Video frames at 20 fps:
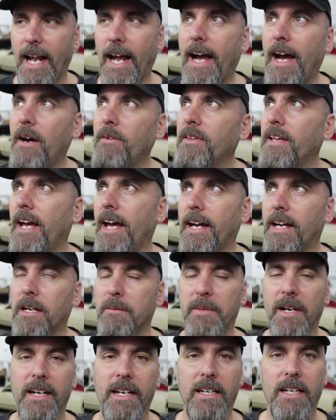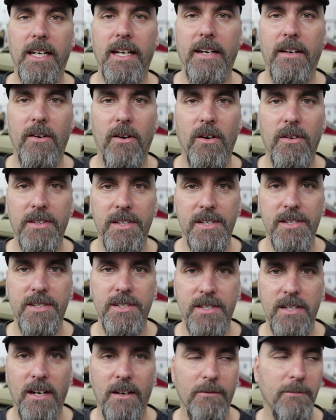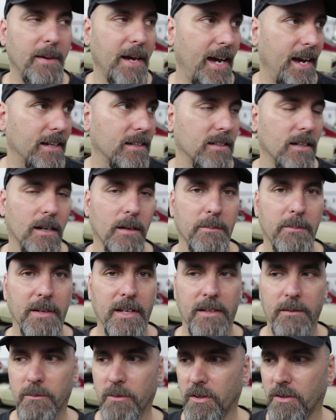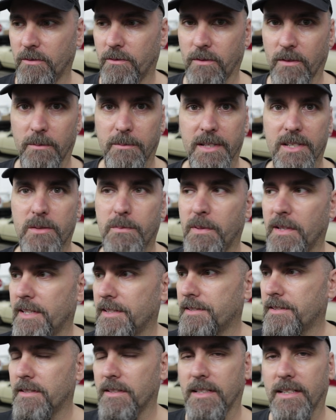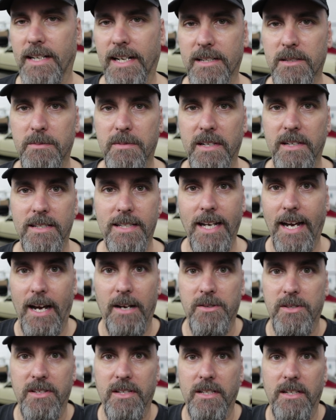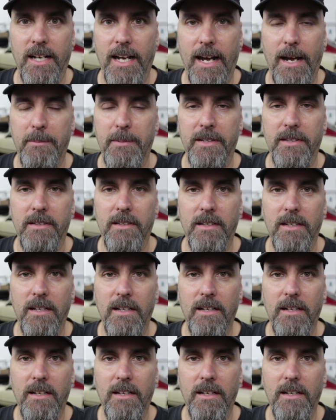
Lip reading: How the heck am I gonna get all this stuff packed up and move from this place to the next place? How's it gonna happen?